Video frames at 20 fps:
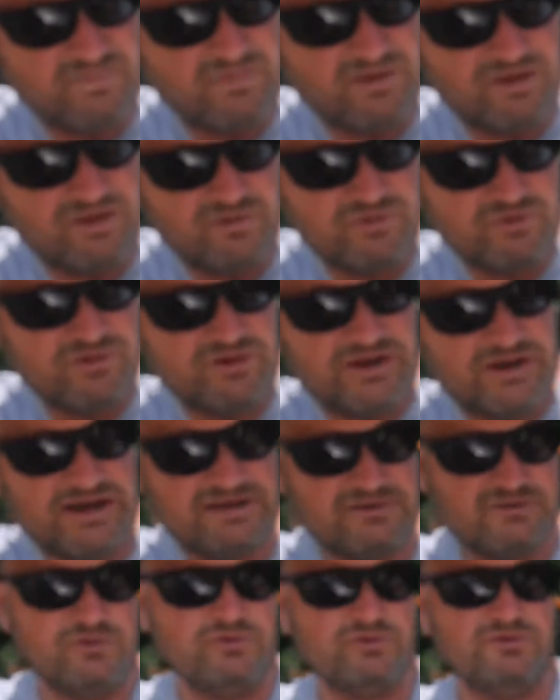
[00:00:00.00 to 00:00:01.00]
or your high
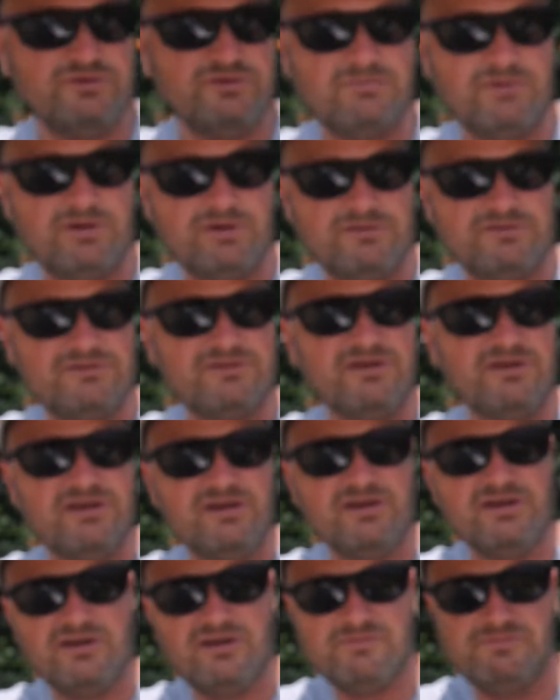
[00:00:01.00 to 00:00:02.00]
toasted malts
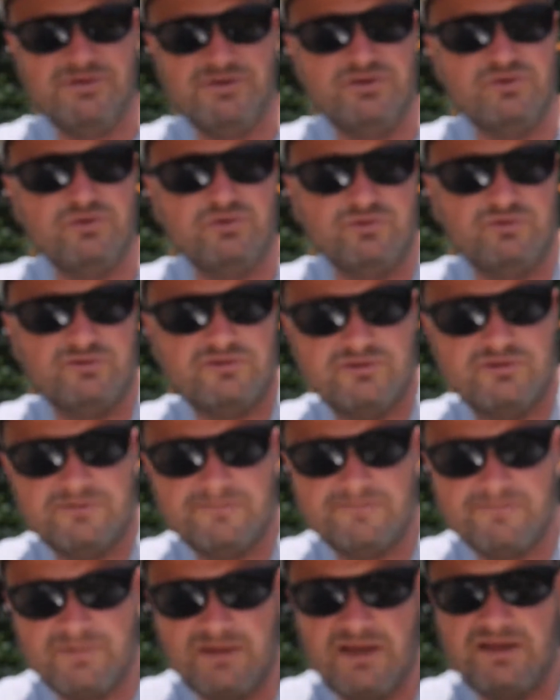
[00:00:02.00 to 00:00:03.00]
can be used
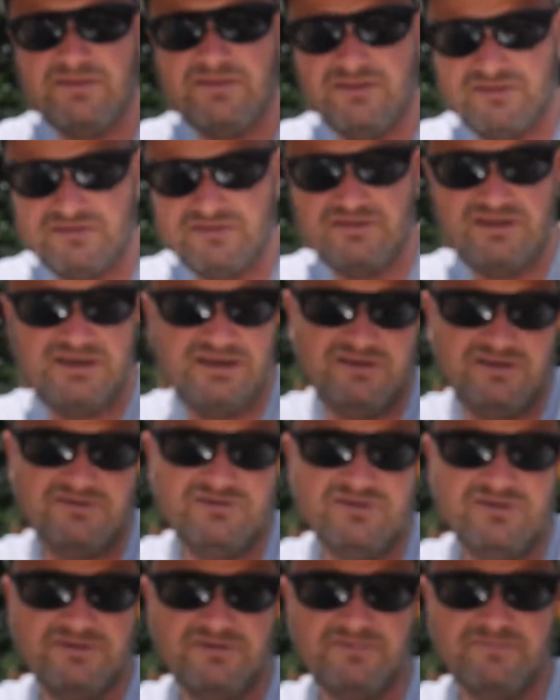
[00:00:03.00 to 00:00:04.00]
at this stage.
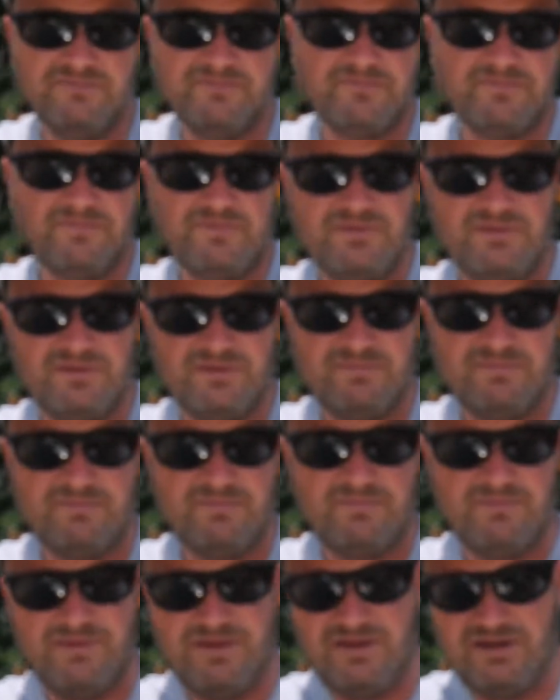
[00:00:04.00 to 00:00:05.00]

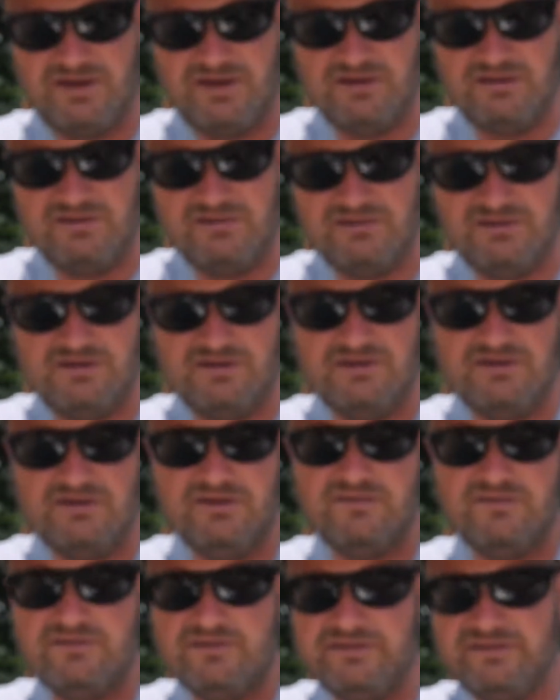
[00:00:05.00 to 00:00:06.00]
And
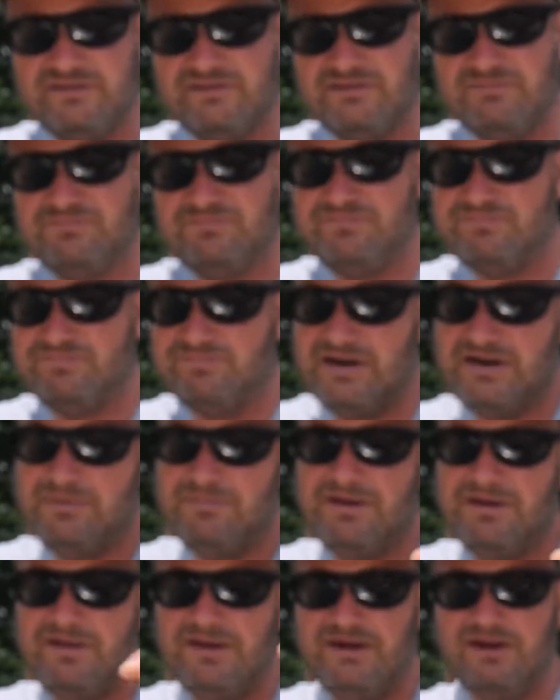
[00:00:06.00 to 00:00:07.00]
probably
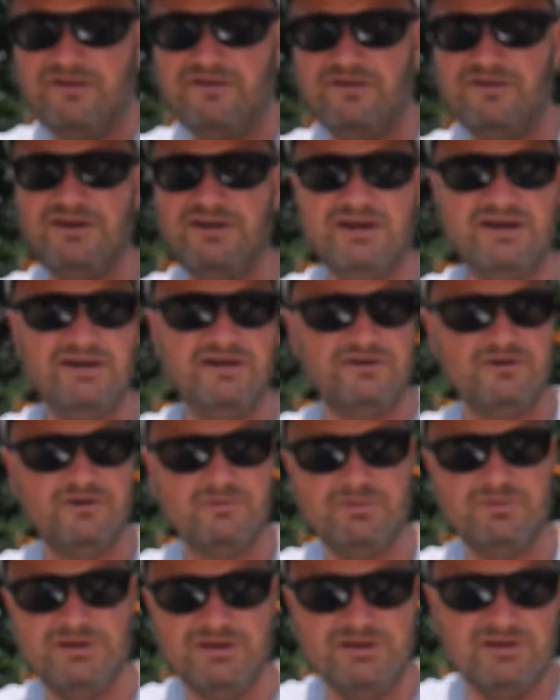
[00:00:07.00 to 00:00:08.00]
by the end of the day, it'll
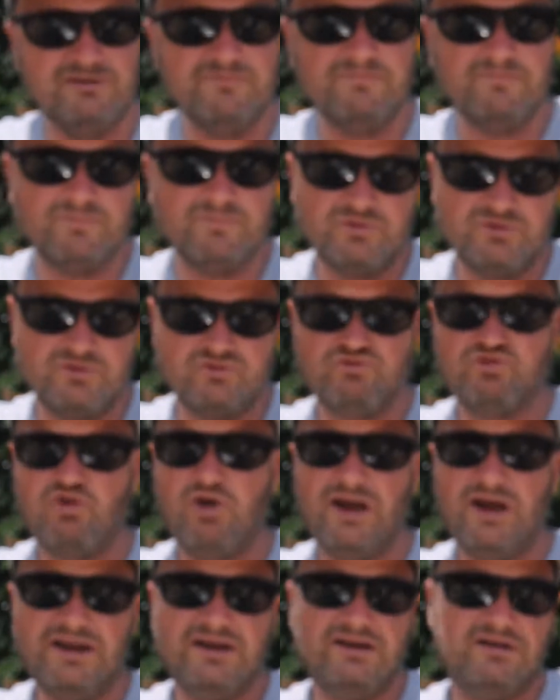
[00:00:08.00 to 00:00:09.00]
be
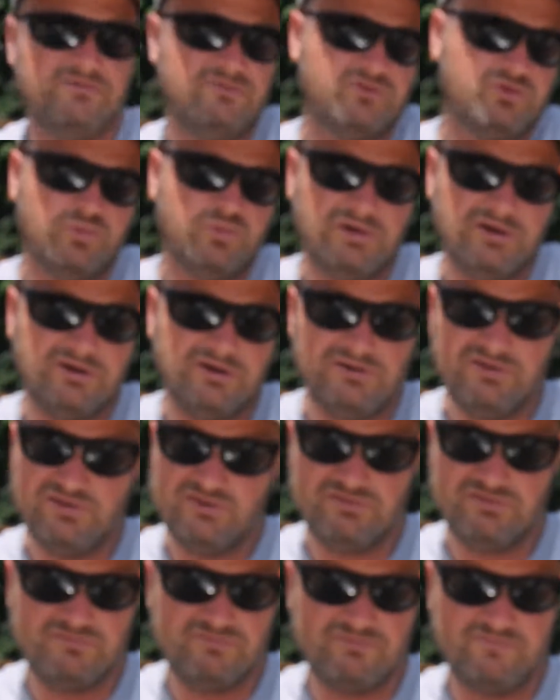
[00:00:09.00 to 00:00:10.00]
dry enough to where it just
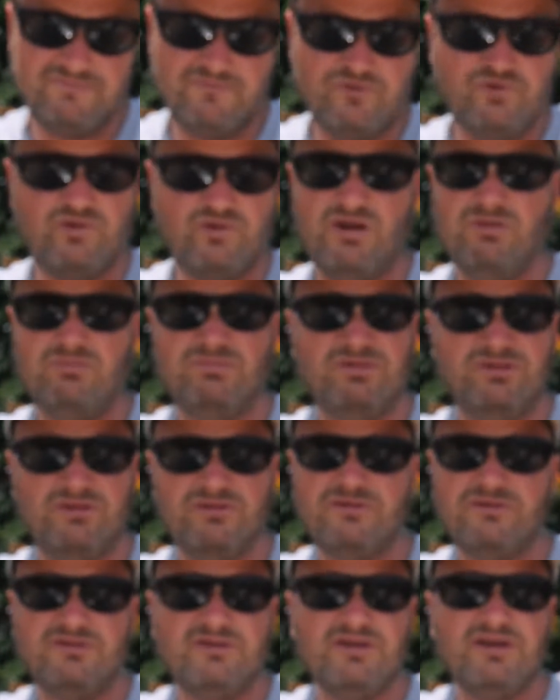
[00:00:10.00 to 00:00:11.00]

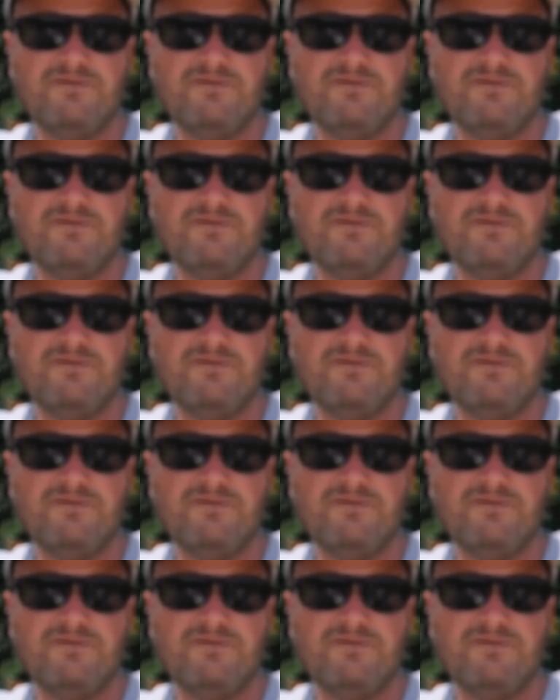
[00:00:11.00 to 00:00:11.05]
crumbles.